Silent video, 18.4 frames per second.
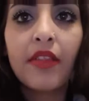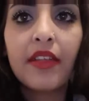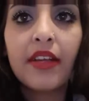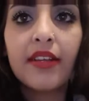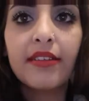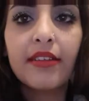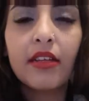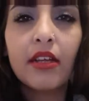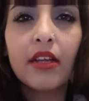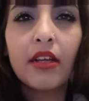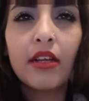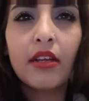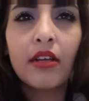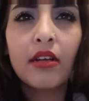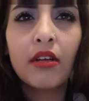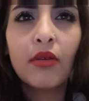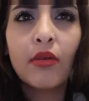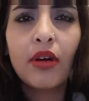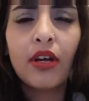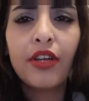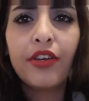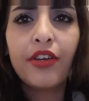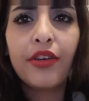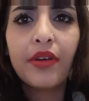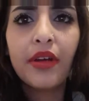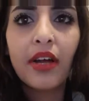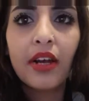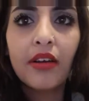I think it's quite a
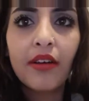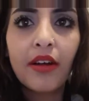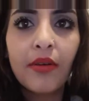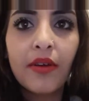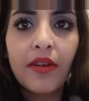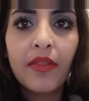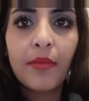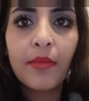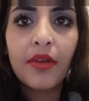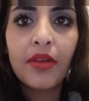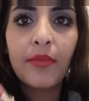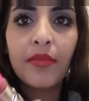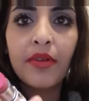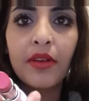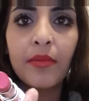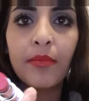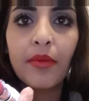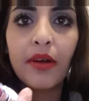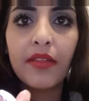new colour out at the moment,